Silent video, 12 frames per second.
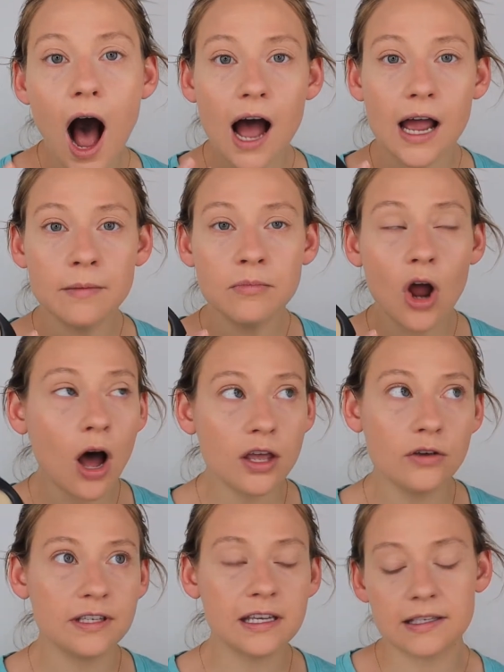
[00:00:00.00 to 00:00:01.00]
I'm not
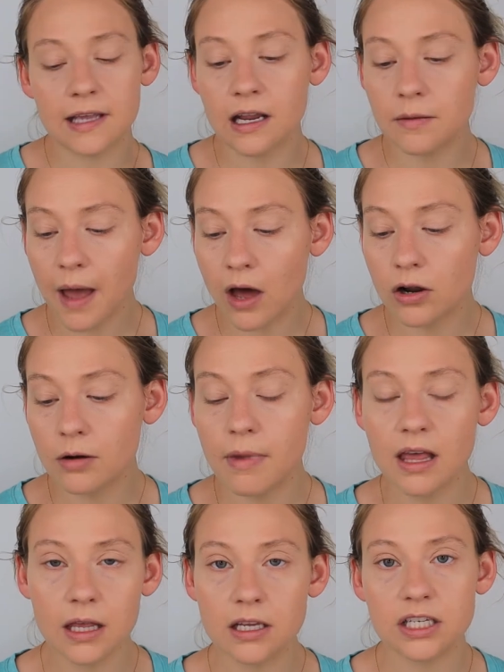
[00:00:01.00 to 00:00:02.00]
using setting powder,
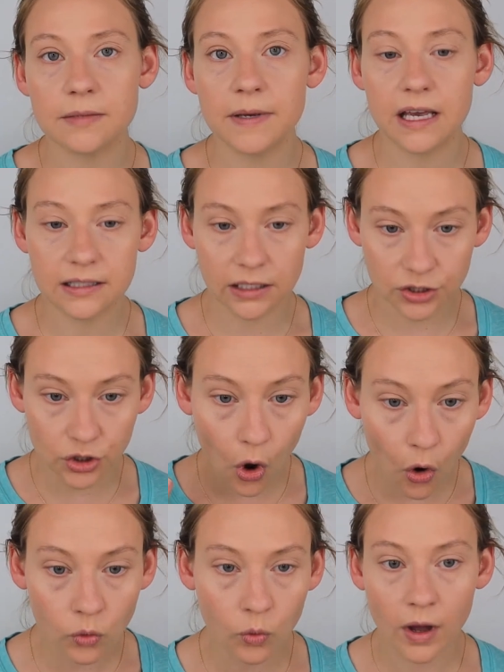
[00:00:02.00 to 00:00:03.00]
mainly just because I
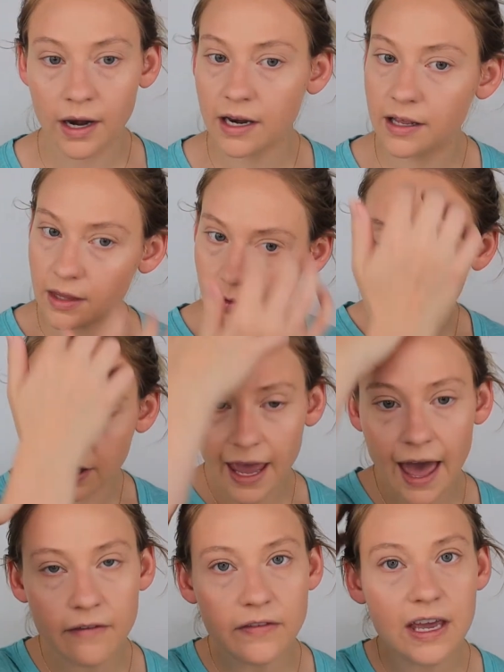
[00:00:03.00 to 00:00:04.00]
don't want anything really
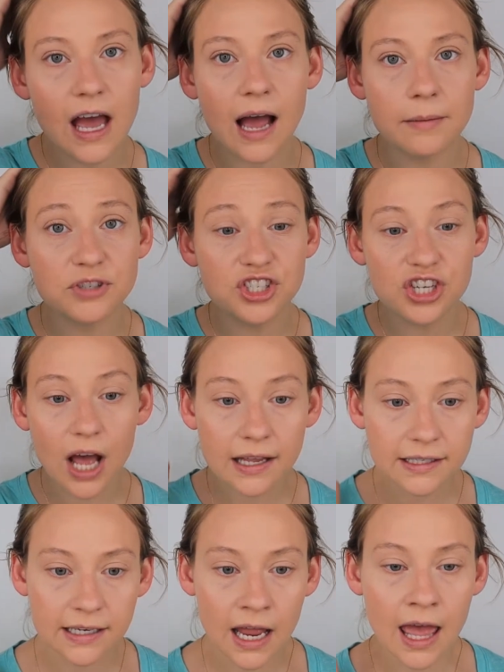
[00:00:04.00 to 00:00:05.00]
heavy. I'm
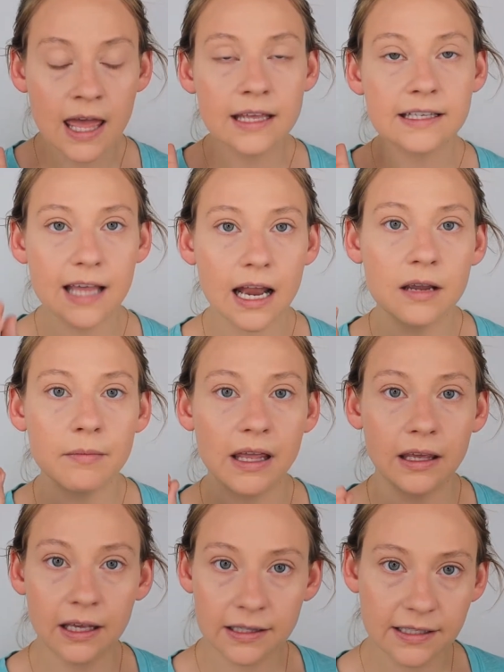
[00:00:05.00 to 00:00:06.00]
just setting
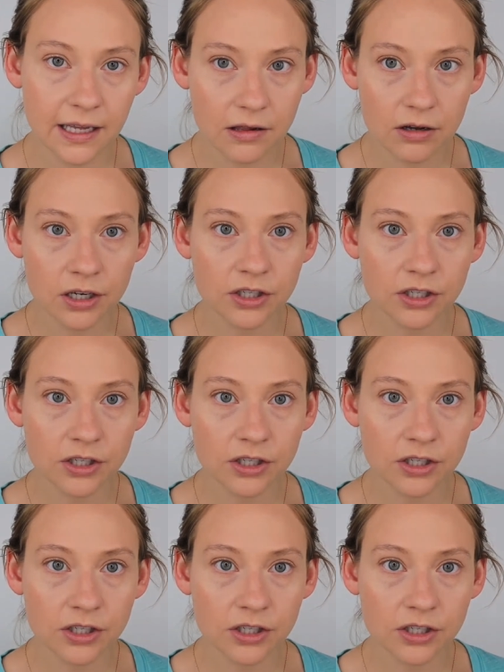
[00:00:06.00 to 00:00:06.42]
my concealer